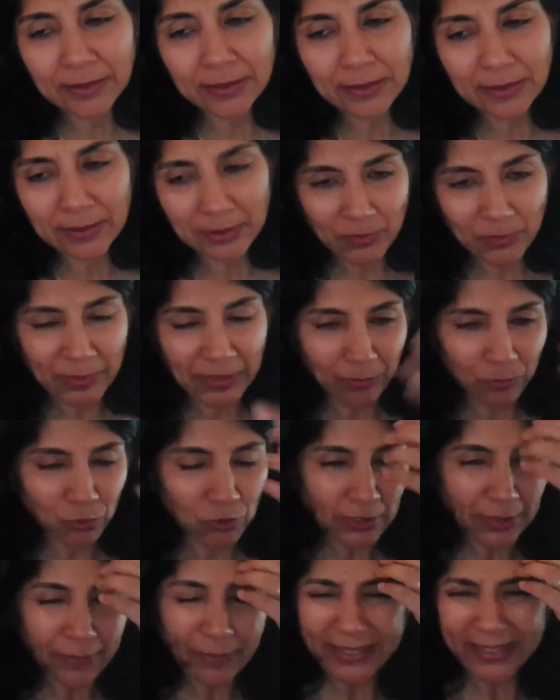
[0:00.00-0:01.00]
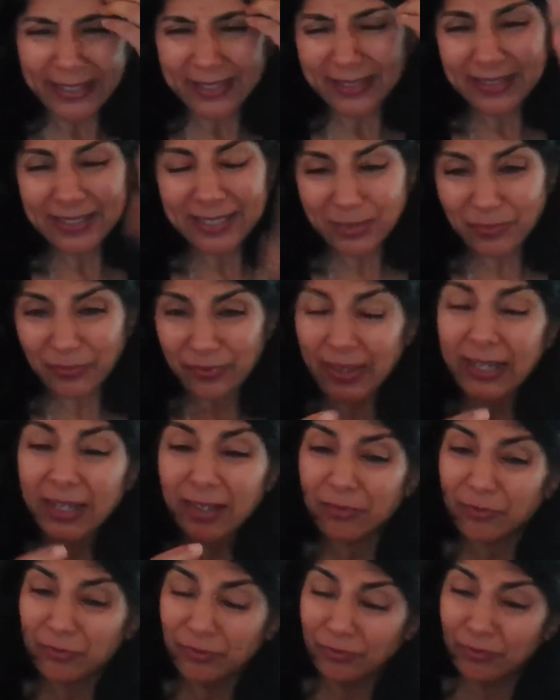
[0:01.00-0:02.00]
Kashmiri Muslim identity is
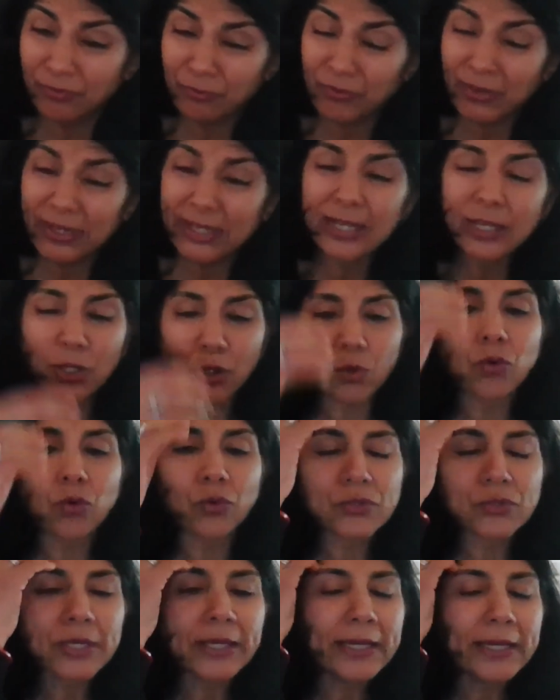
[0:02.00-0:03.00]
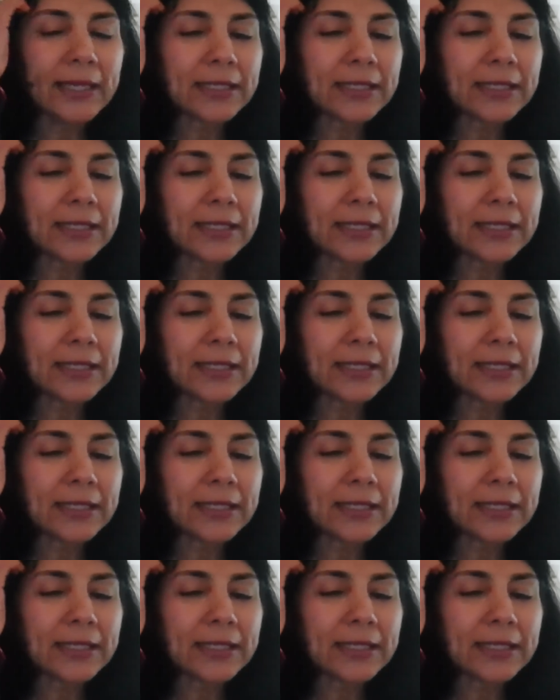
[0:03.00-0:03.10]
very, very close.